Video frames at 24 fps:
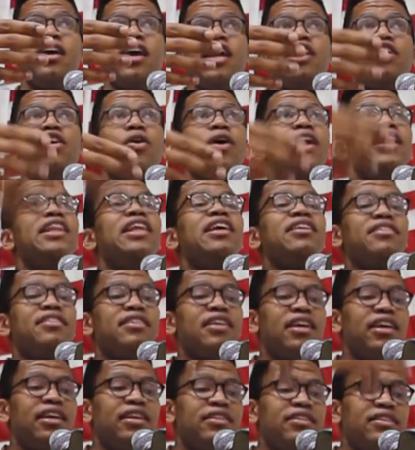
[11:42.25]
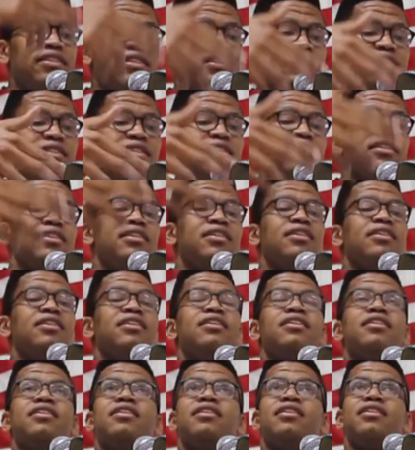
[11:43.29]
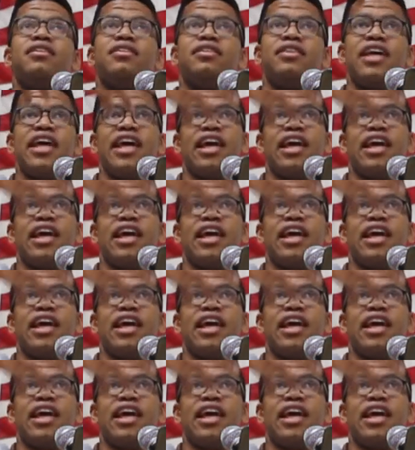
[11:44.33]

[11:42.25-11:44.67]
You know, and this is the